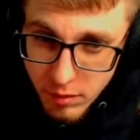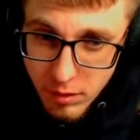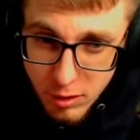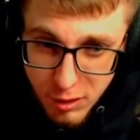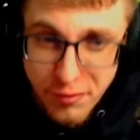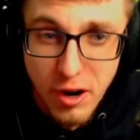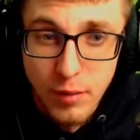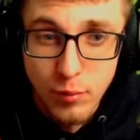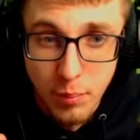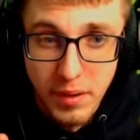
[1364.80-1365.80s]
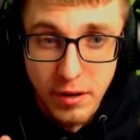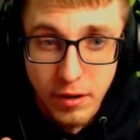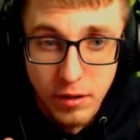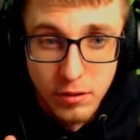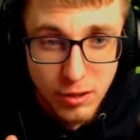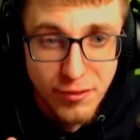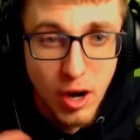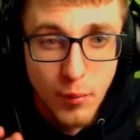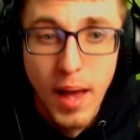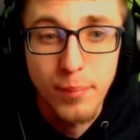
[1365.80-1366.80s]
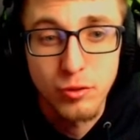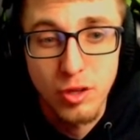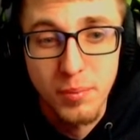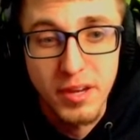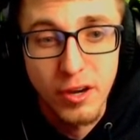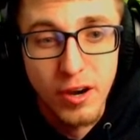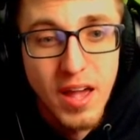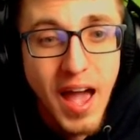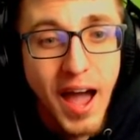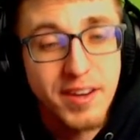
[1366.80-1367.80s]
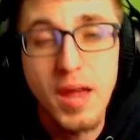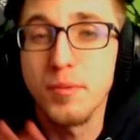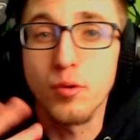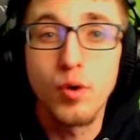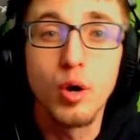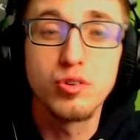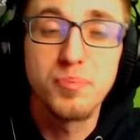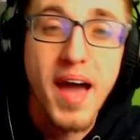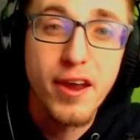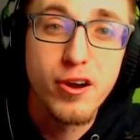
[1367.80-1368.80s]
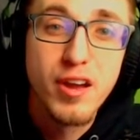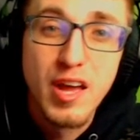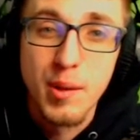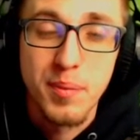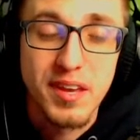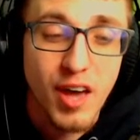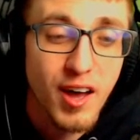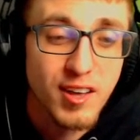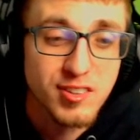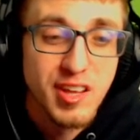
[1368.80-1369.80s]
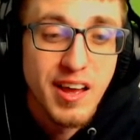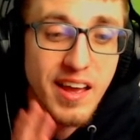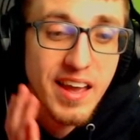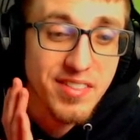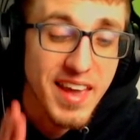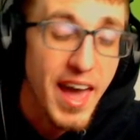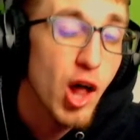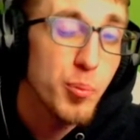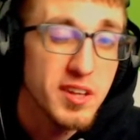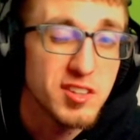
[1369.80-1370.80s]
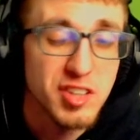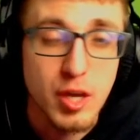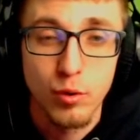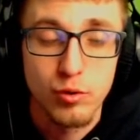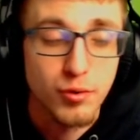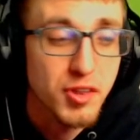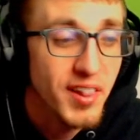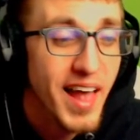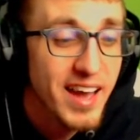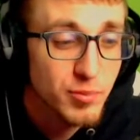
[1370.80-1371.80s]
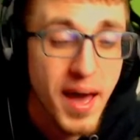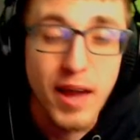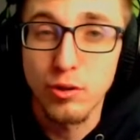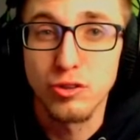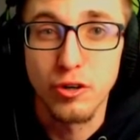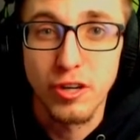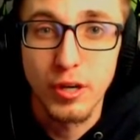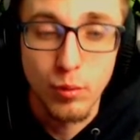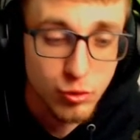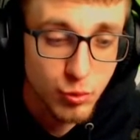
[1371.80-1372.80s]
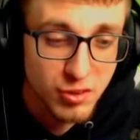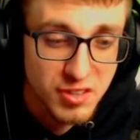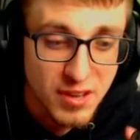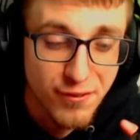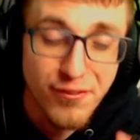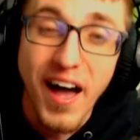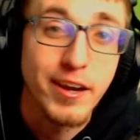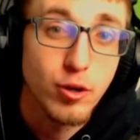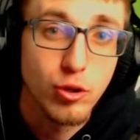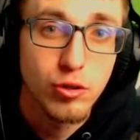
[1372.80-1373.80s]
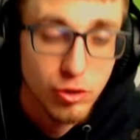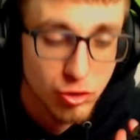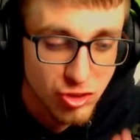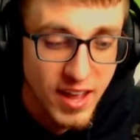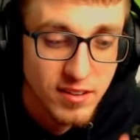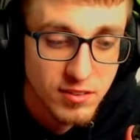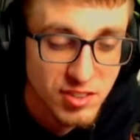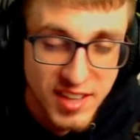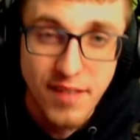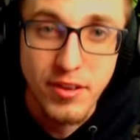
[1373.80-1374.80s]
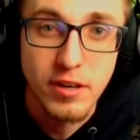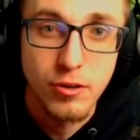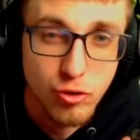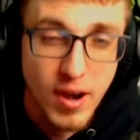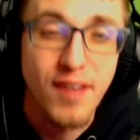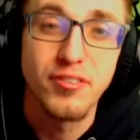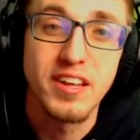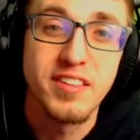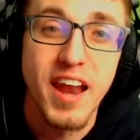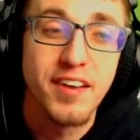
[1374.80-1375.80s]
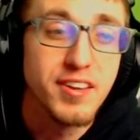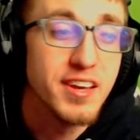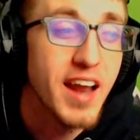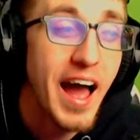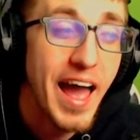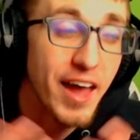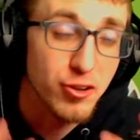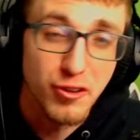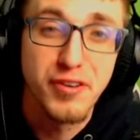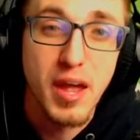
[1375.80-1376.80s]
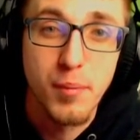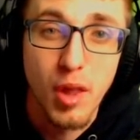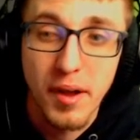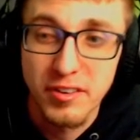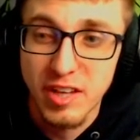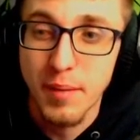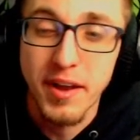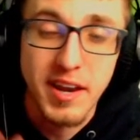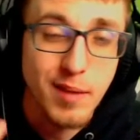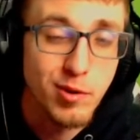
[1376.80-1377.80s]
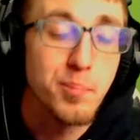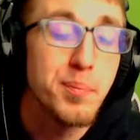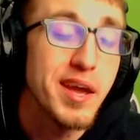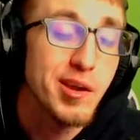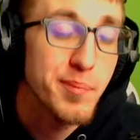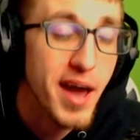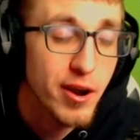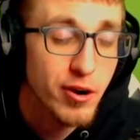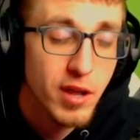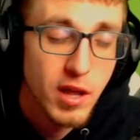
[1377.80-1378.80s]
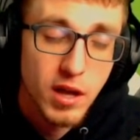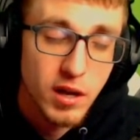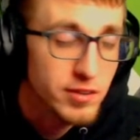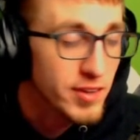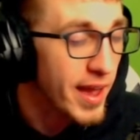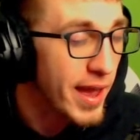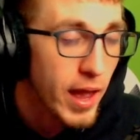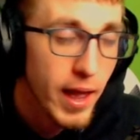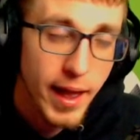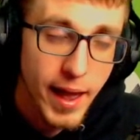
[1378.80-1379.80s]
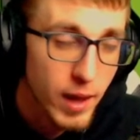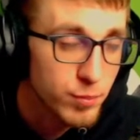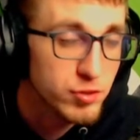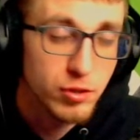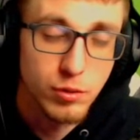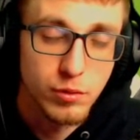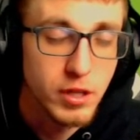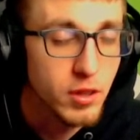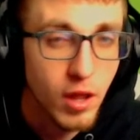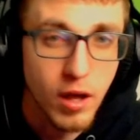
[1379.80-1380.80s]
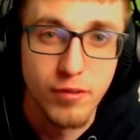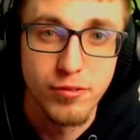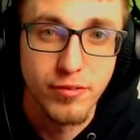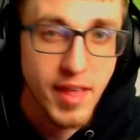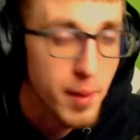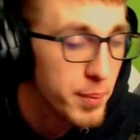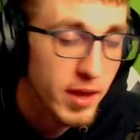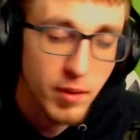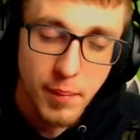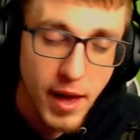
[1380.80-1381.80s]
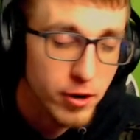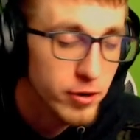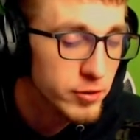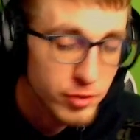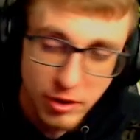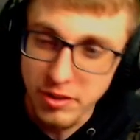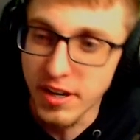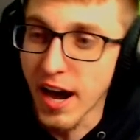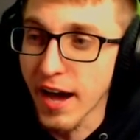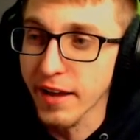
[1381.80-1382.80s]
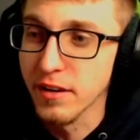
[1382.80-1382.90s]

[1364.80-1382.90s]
Clefairy will be here. Clefairy will absolutely be here. I named it Rose Matter because in the LBC, which was the last battle circuit, which was the final Gen 7 draft league that I did, I had Clefable on my team. I named it Pink Matter because I absolutely love that Pink Matter. Good God.